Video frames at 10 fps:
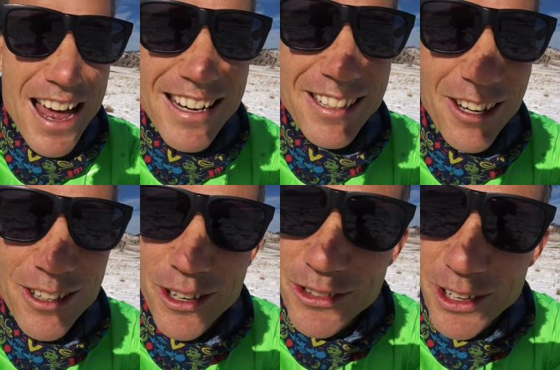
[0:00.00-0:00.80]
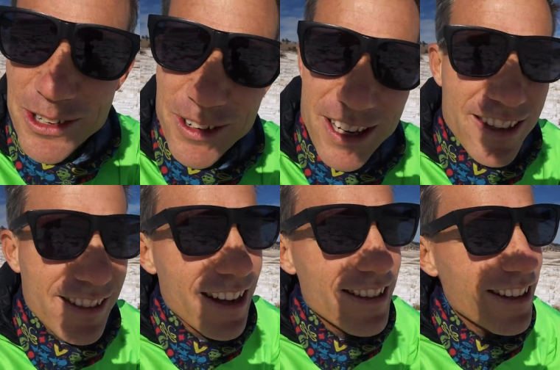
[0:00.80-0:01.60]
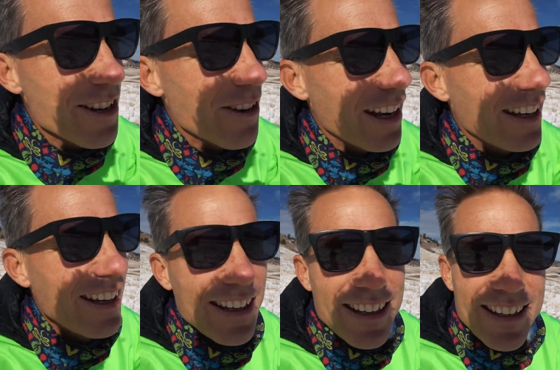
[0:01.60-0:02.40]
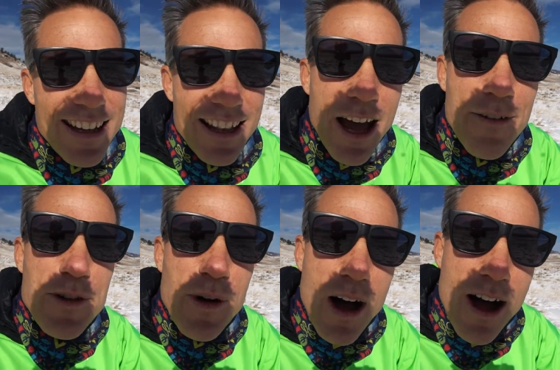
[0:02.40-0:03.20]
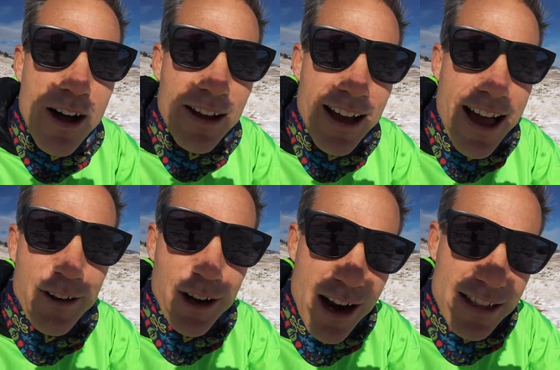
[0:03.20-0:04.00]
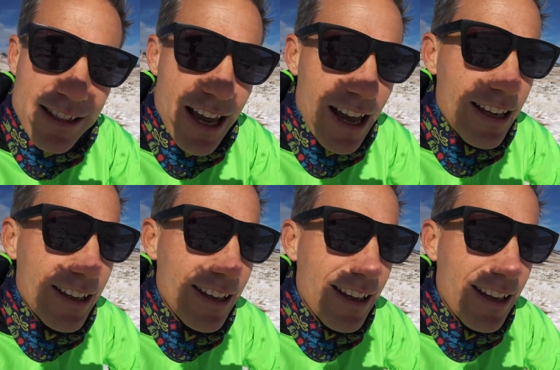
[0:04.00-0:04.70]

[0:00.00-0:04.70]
I need to go to Australia one of these days. Anyway, I love you all. Have a great day,